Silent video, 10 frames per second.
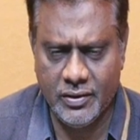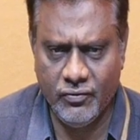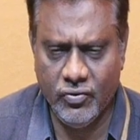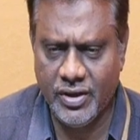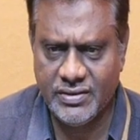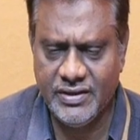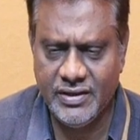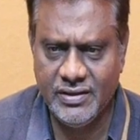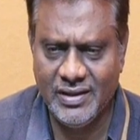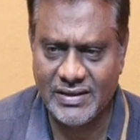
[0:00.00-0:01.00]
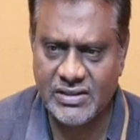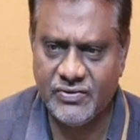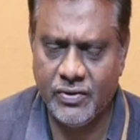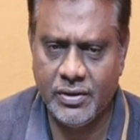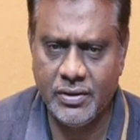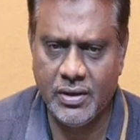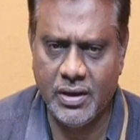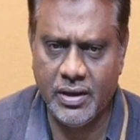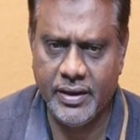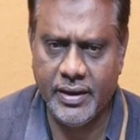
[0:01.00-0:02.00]
we are seeing the section 1
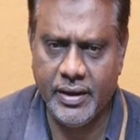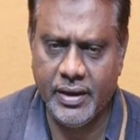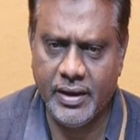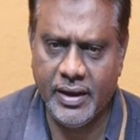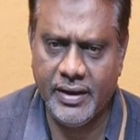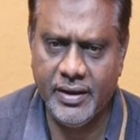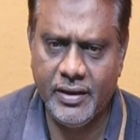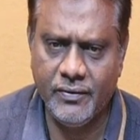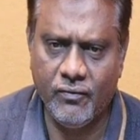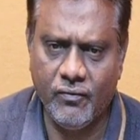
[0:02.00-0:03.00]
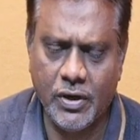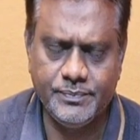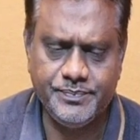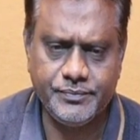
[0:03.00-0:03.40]
entire one